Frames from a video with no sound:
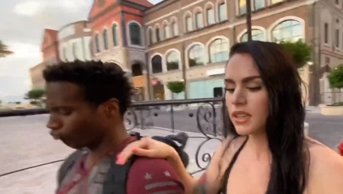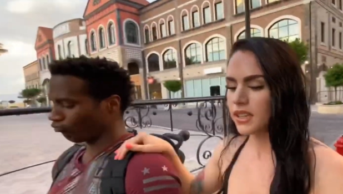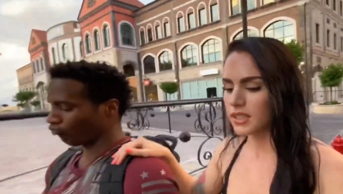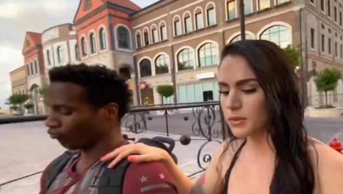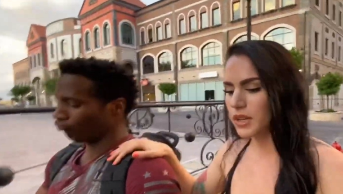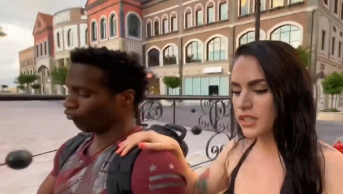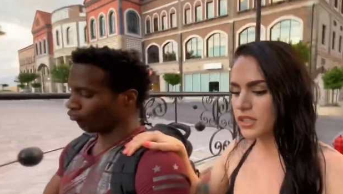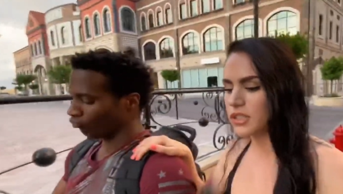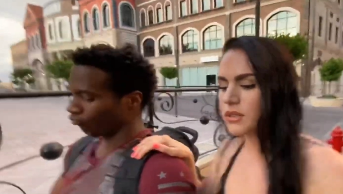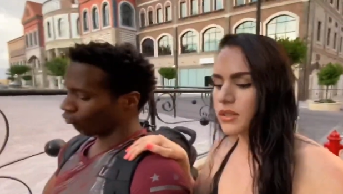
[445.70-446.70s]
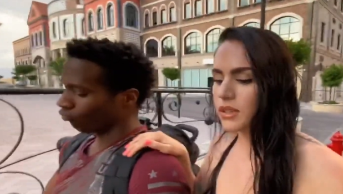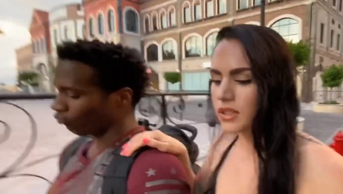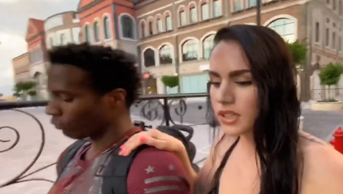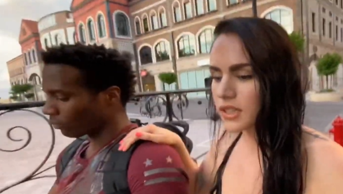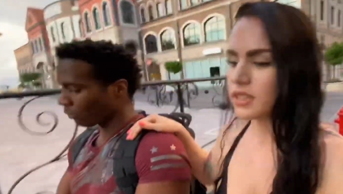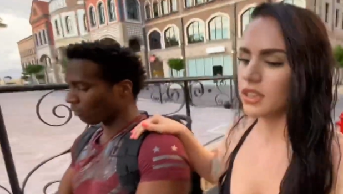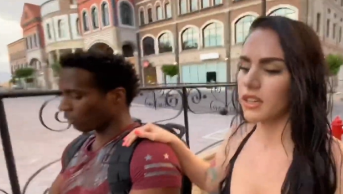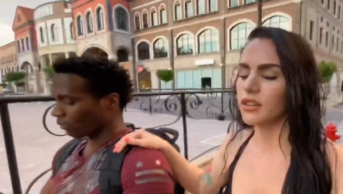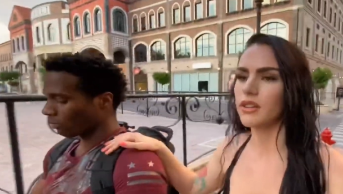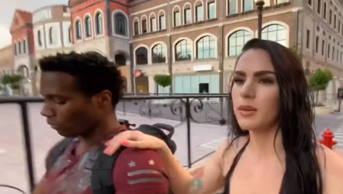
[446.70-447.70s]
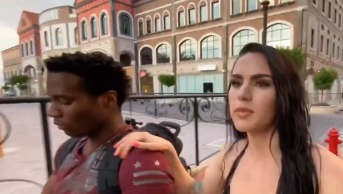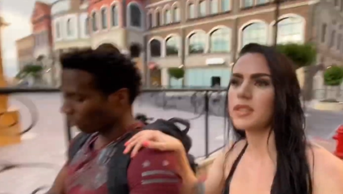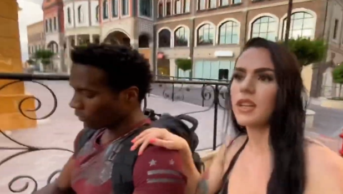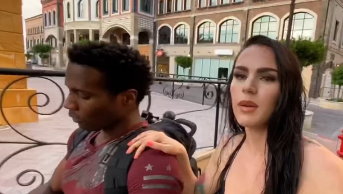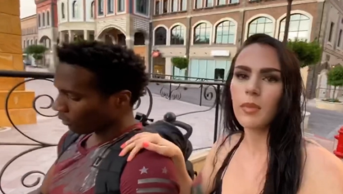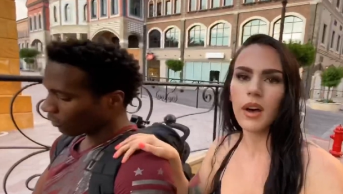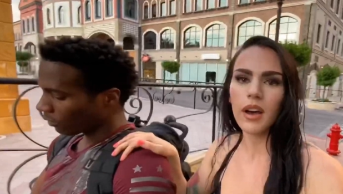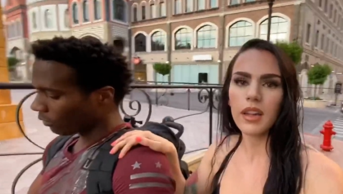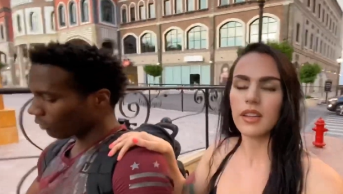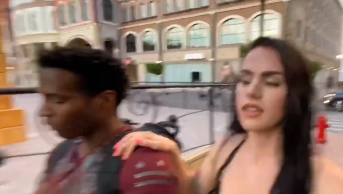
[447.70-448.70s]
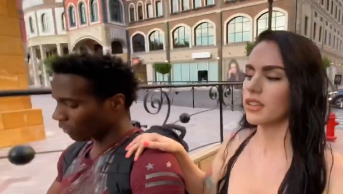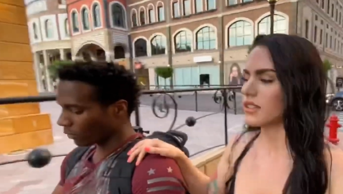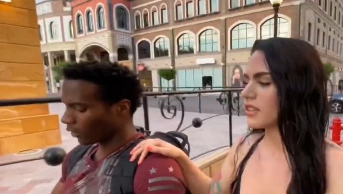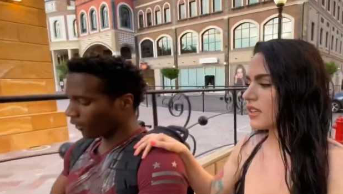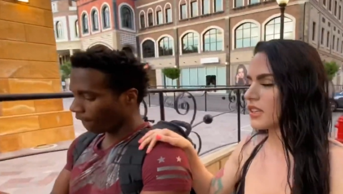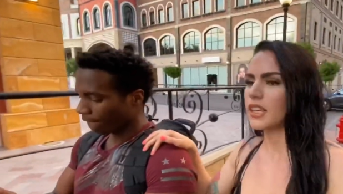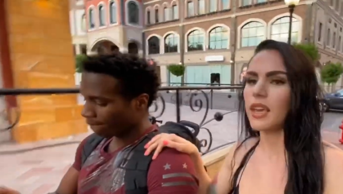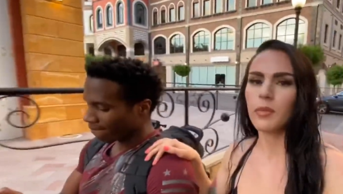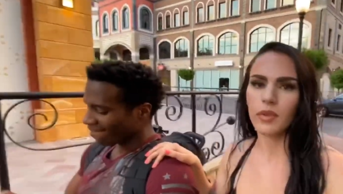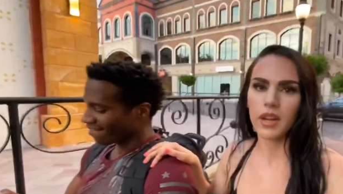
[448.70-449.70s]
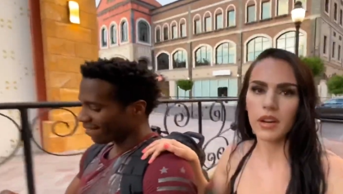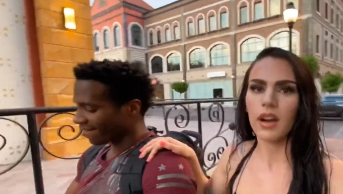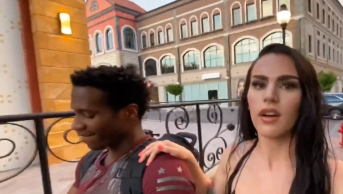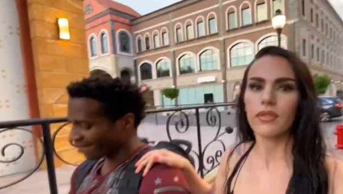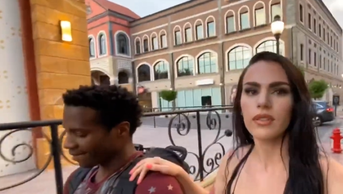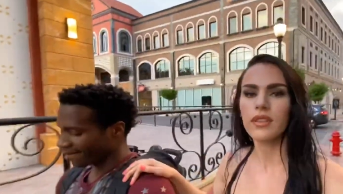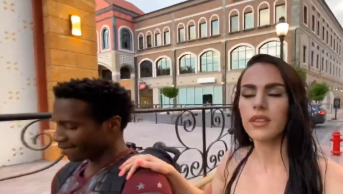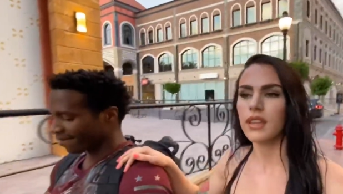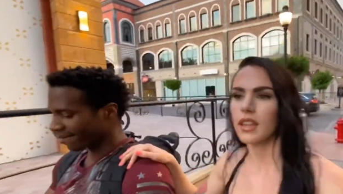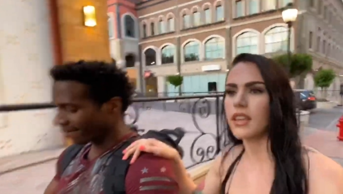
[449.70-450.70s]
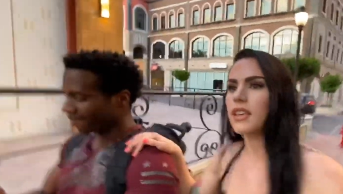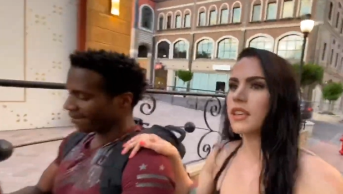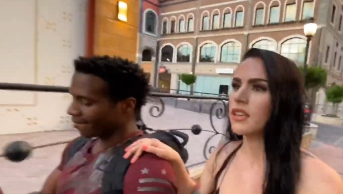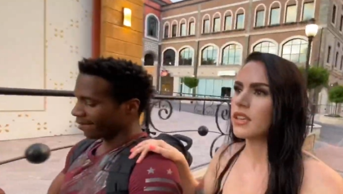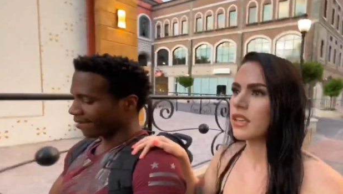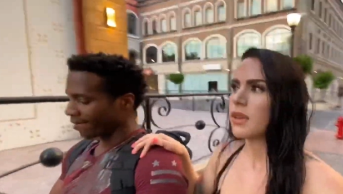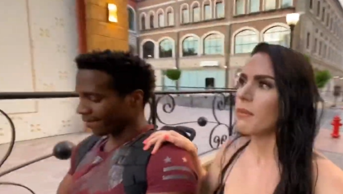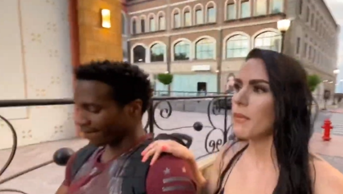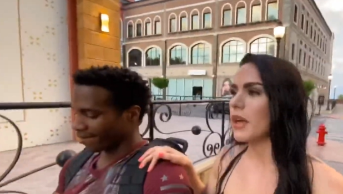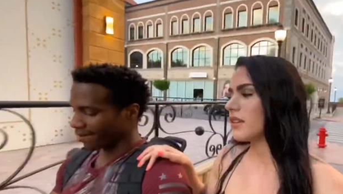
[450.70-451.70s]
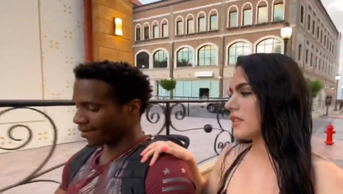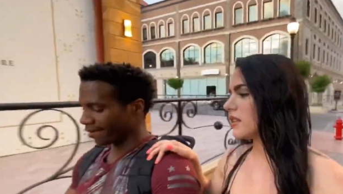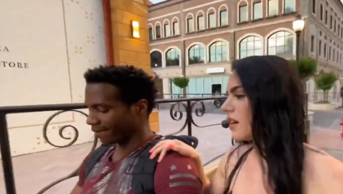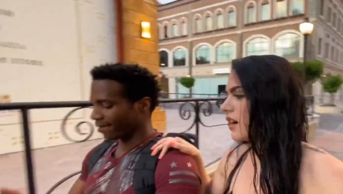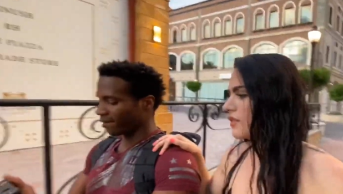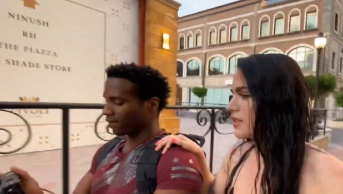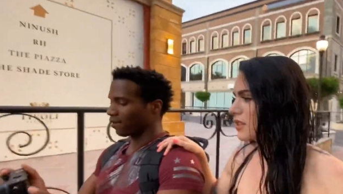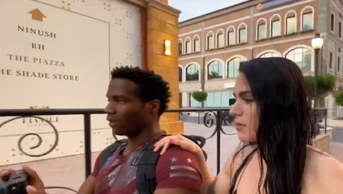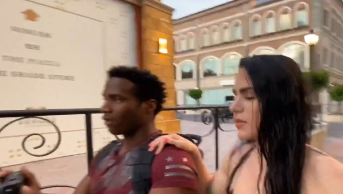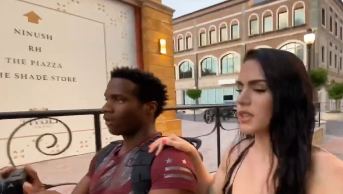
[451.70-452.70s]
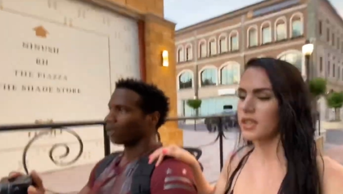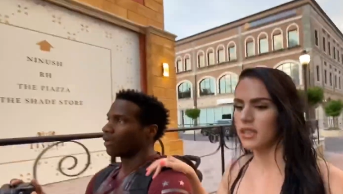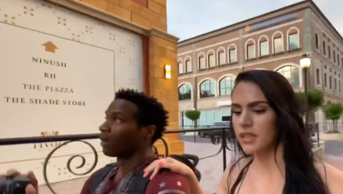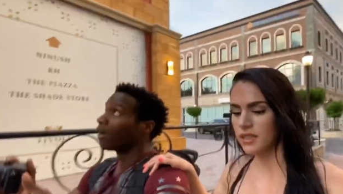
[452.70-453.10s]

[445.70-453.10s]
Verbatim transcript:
Speaker 1: Because what I just showed you earlier, the like grips that I bought came right off. They like melted off or something.